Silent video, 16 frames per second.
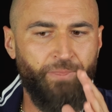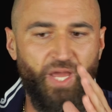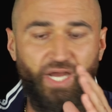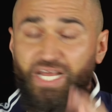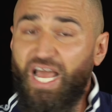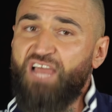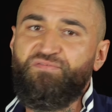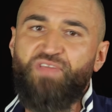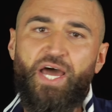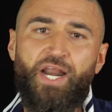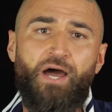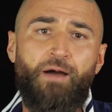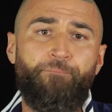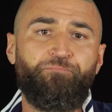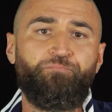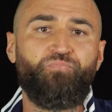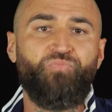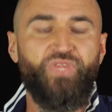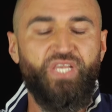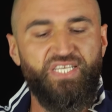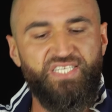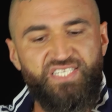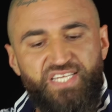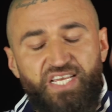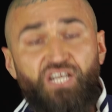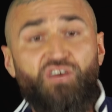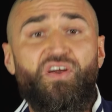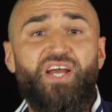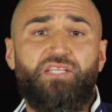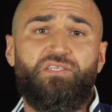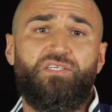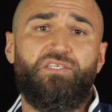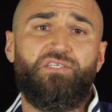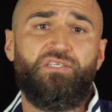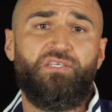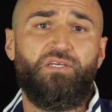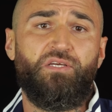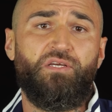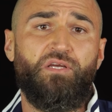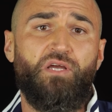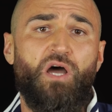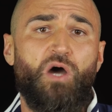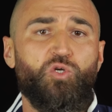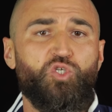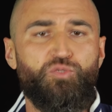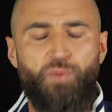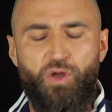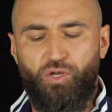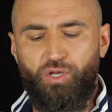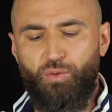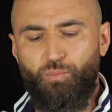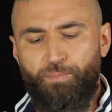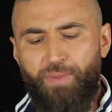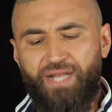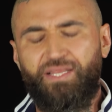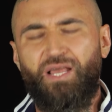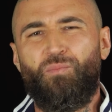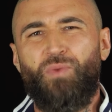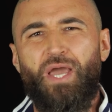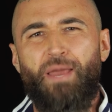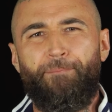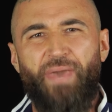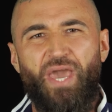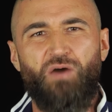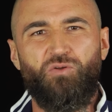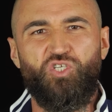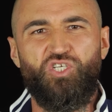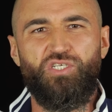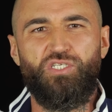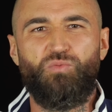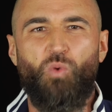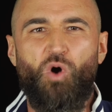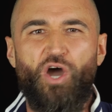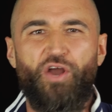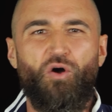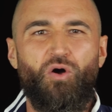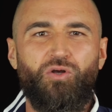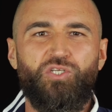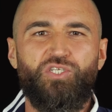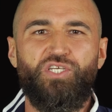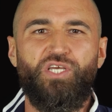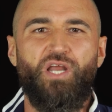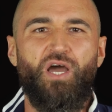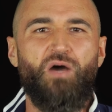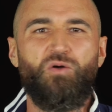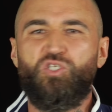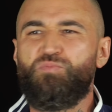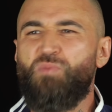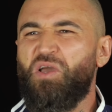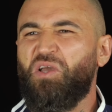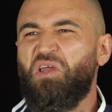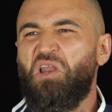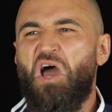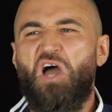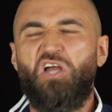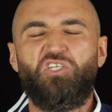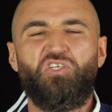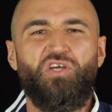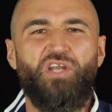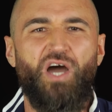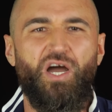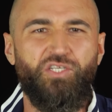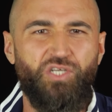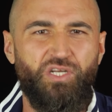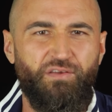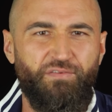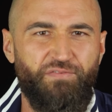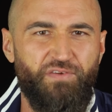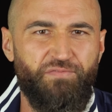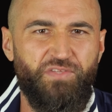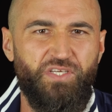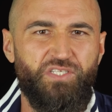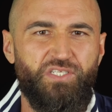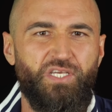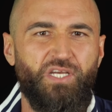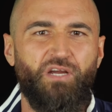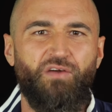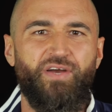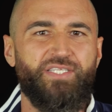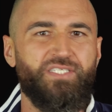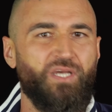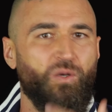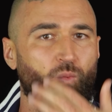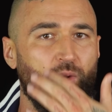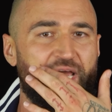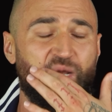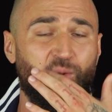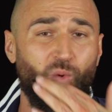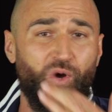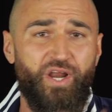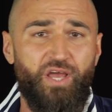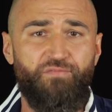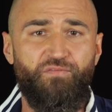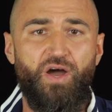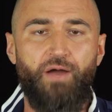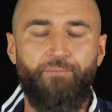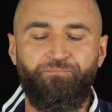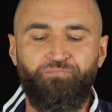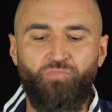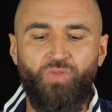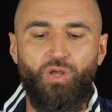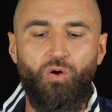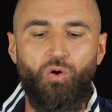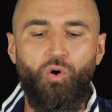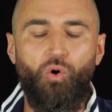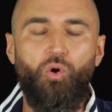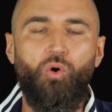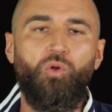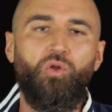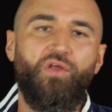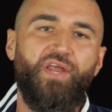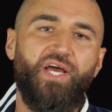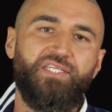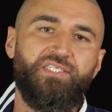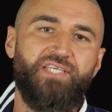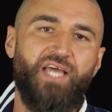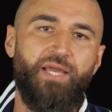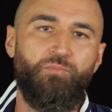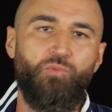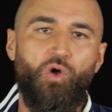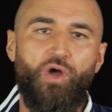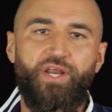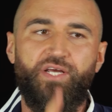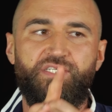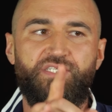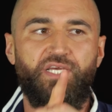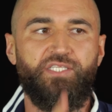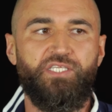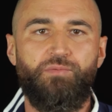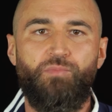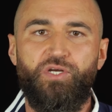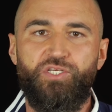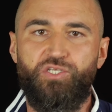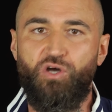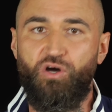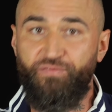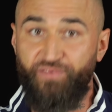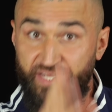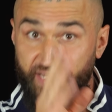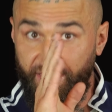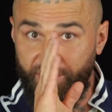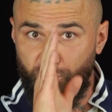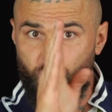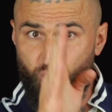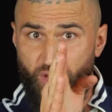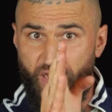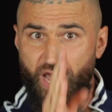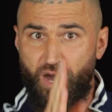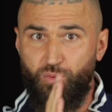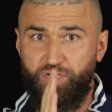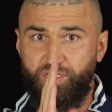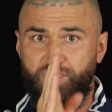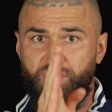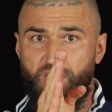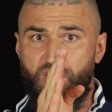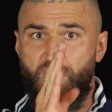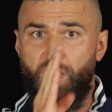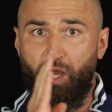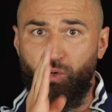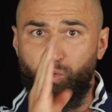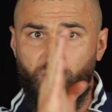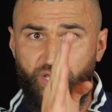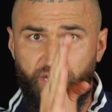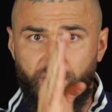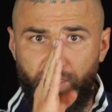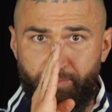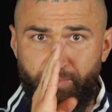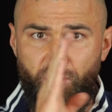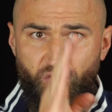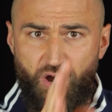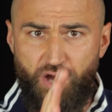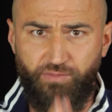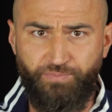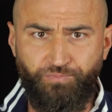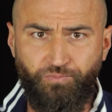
I gave that up. Cigarettes. I was smoking, back then we had pouches, White Ox, you know, I was smoking 100, 150 cigarettes a week, whatever. All on that same night, I said to myself, in that 2 hours, I'm looking in the mirror,